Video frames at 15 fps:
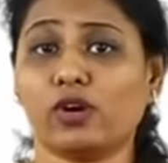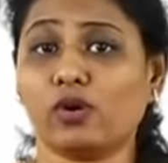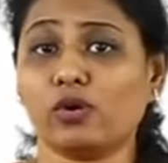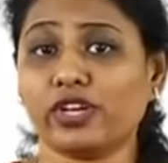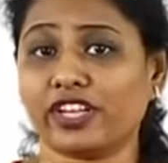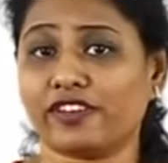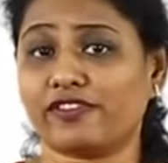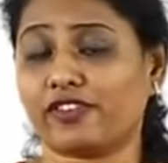a
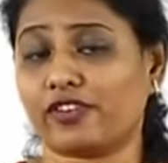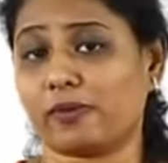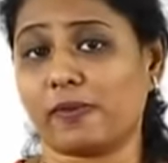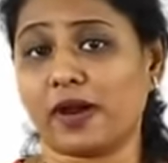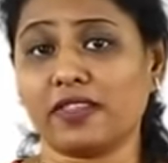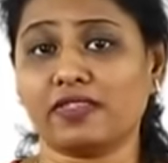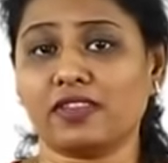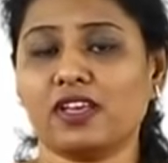hoarding for a
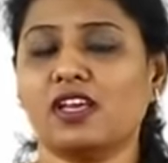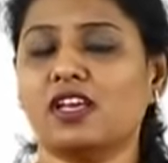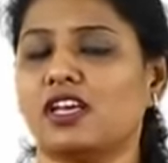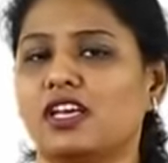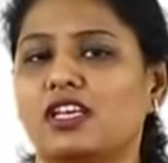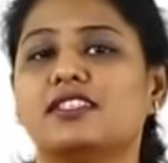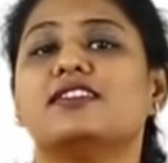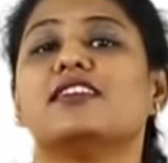month
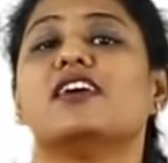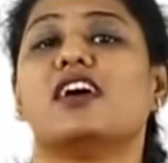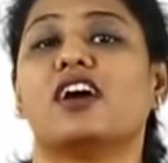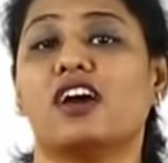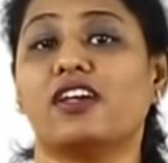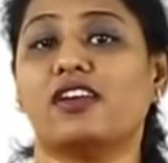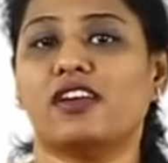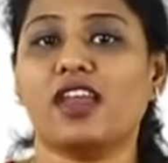is
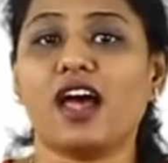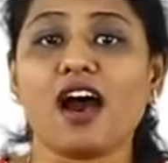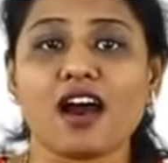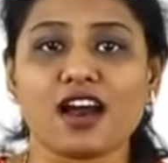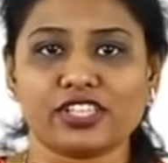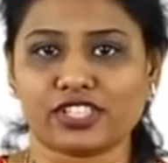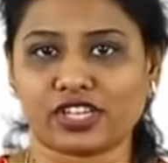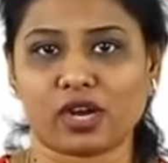a
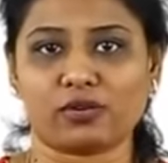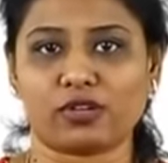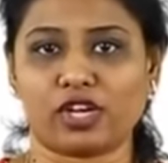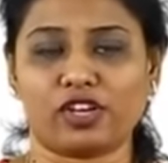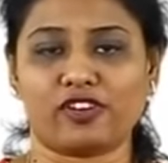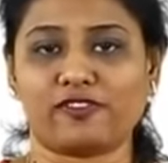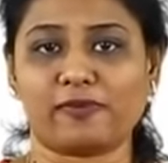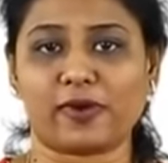large
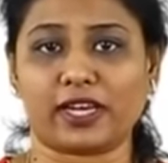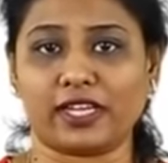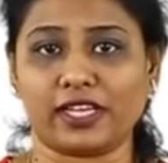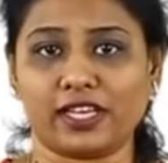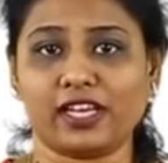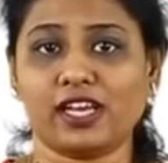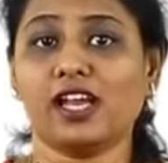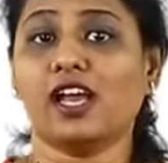outlay of money.
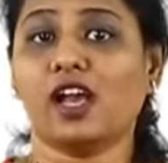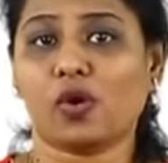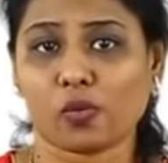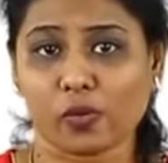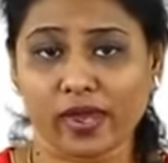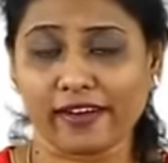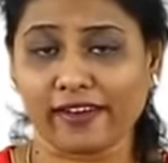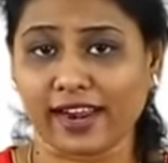
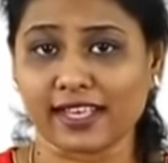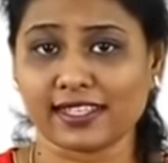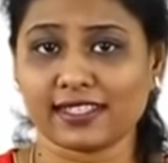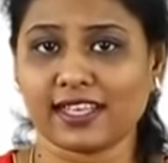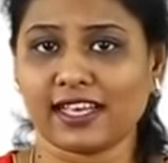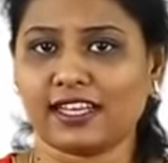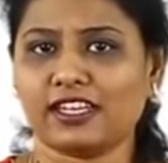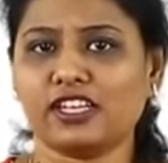
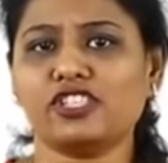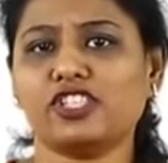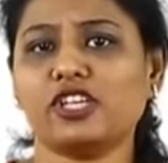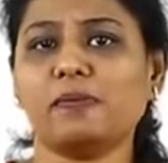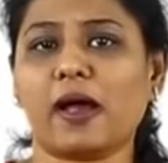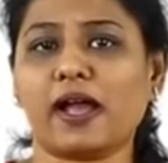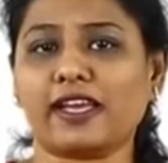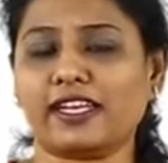Whereas
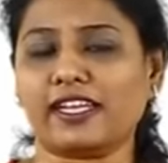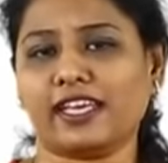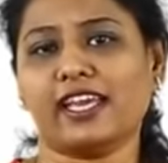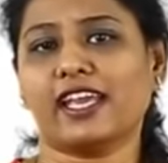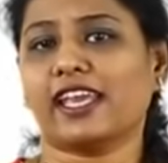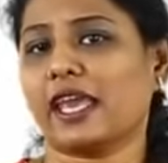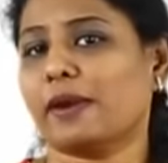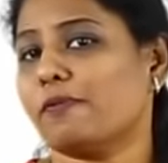digital
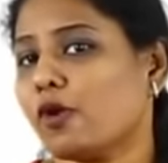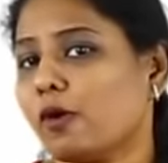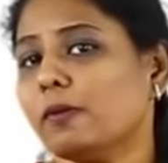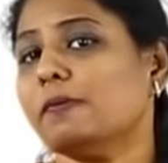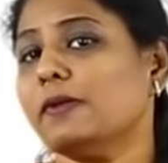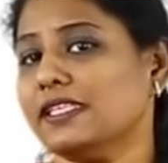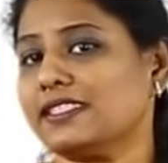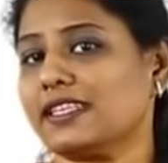marketing can
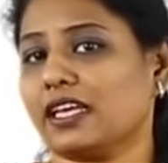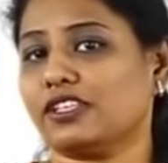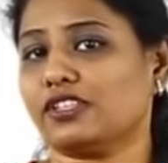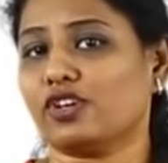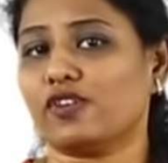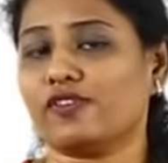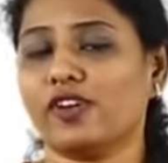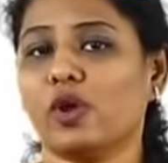probably start
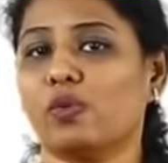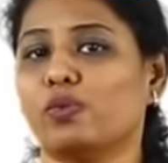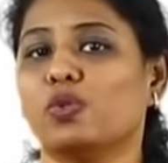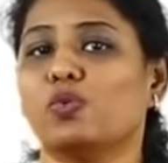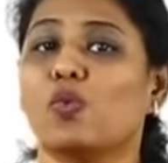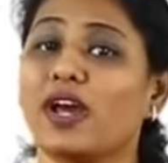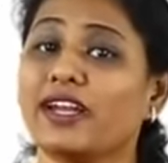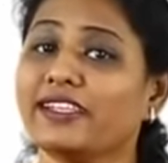it off
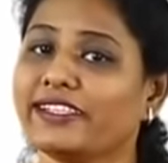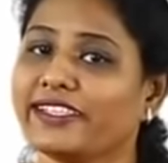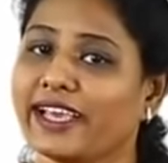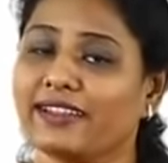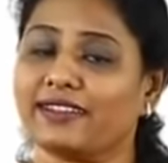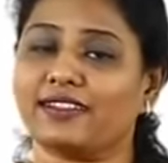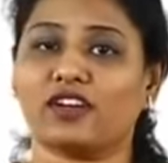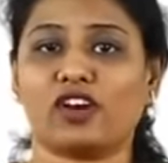with
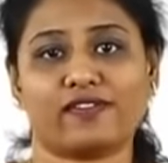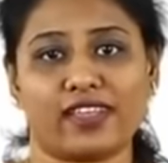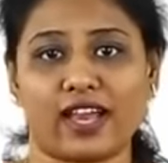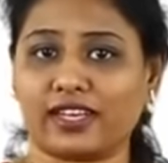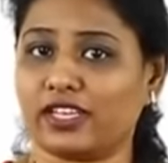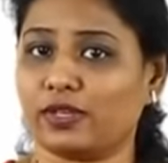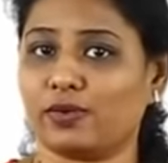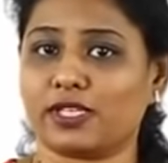1/10 of
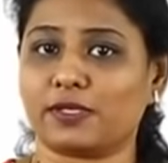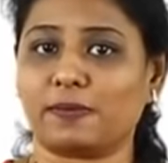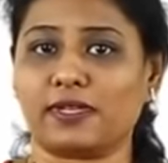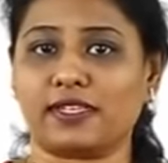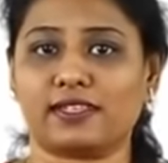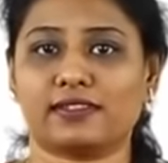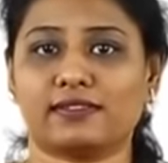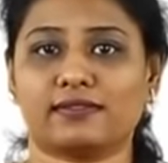that
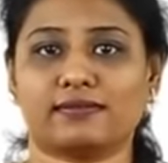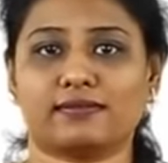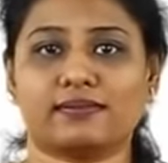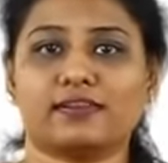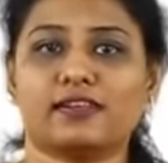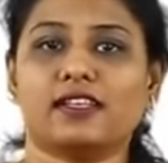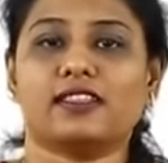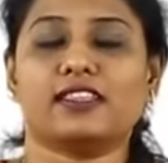investment.
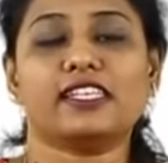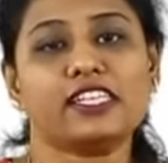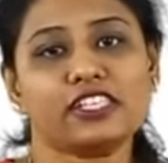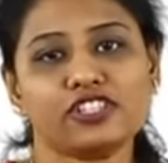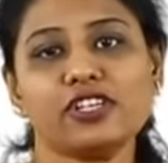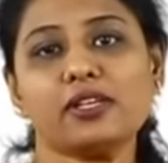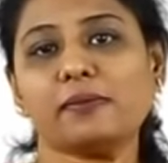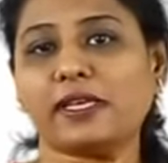The
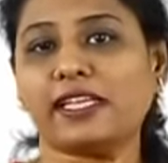digital